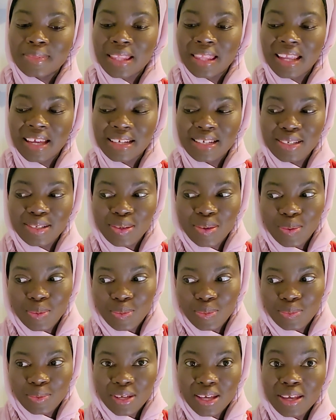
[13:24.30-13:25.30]
And I didn't go.
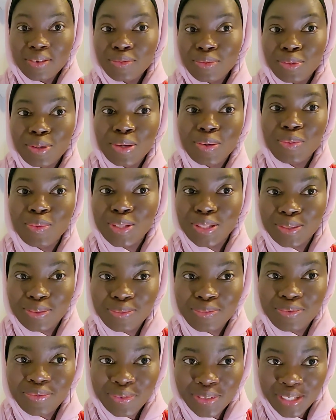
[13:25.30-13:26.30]
Even though it was
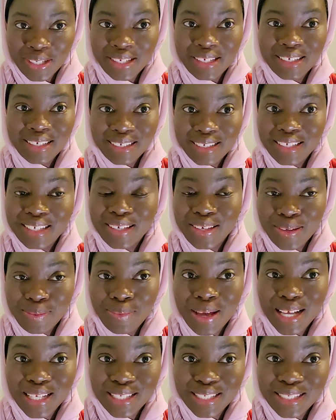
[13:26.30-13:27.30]
free. Can you
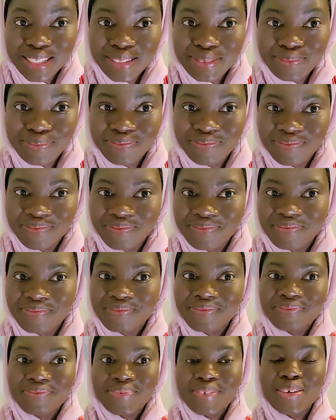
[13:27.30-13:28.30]
imagine?
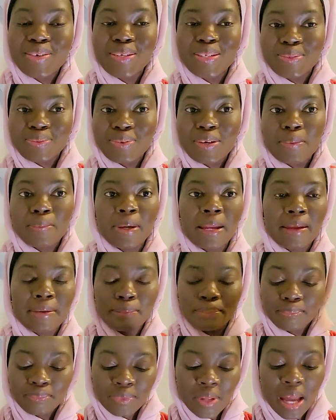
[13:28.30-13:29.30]
It was free, but
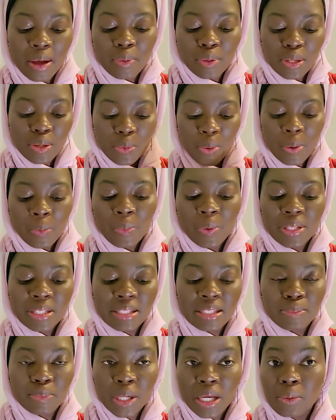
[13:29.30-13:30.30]
I only went
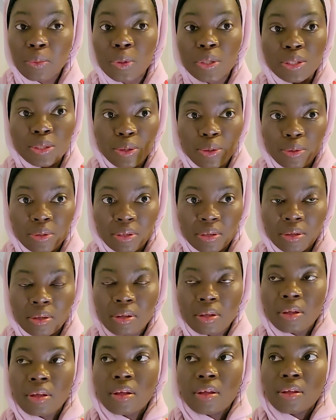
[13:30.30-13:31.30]
once. But it was good.
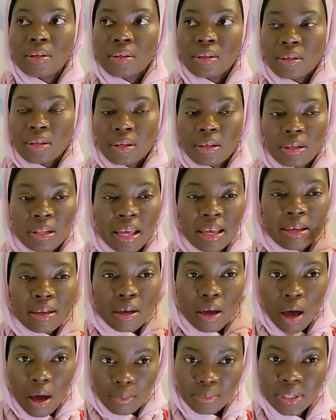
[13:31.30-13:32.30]
Like,
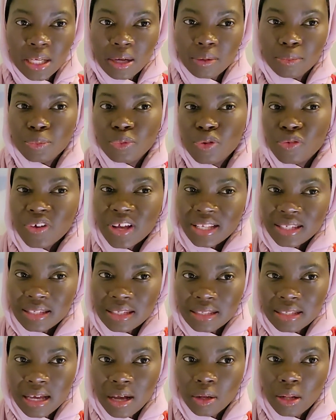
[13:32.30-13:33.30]
calm down. Profess
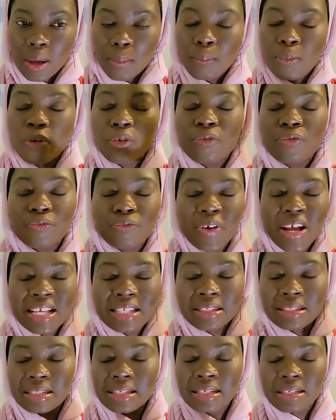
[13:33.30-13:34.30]
it, Allah.
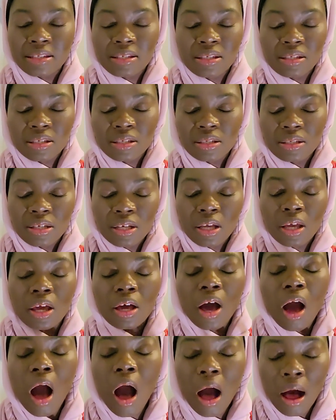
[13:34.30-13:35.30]
Profess it.
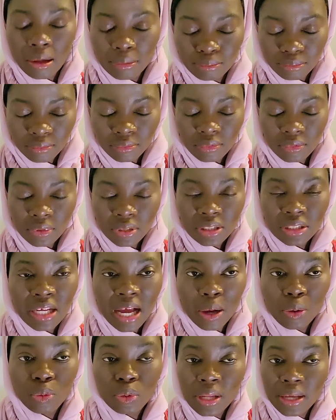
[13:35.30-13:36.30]
Calm
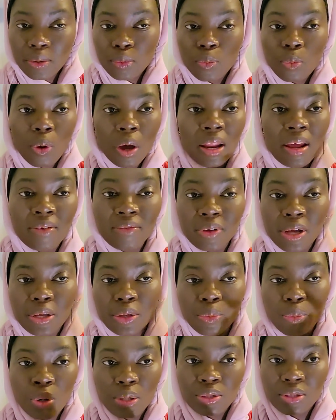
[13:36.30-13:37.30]
down. Like, whatever
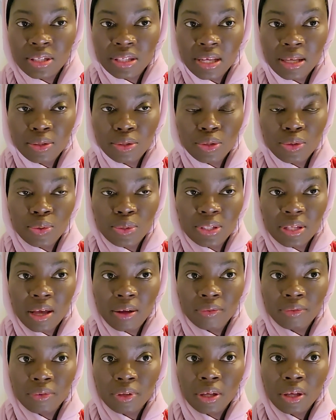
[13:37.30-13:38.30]
you want to say to yourself.